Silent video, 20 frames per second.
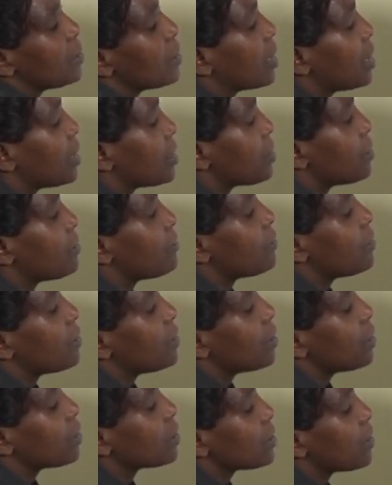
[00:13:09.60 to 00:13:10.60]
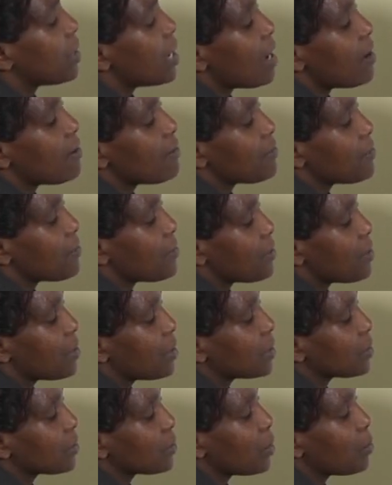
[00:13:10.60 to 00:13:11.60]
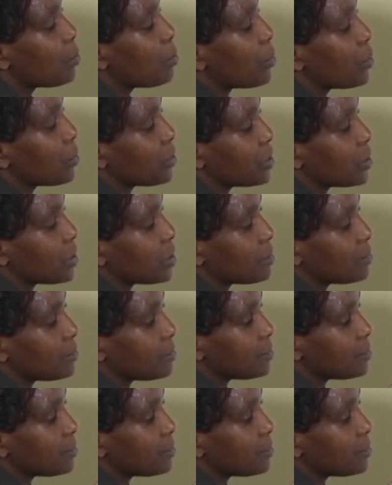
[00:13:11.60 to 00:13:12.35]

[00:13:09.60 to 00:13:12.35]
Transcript: can also have stopwatch.